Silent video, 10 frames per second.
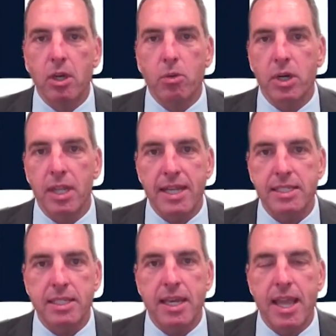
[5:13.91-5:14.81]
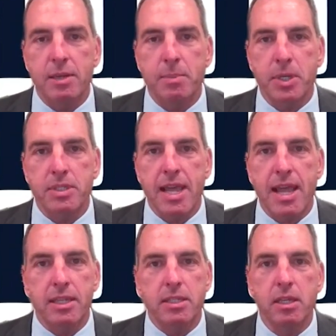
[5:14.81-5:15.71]
were less than
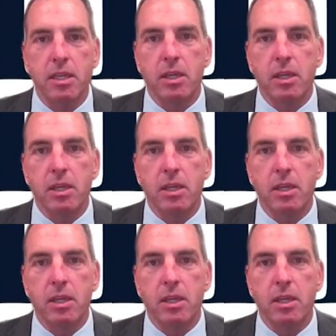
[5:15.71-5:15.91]
8%.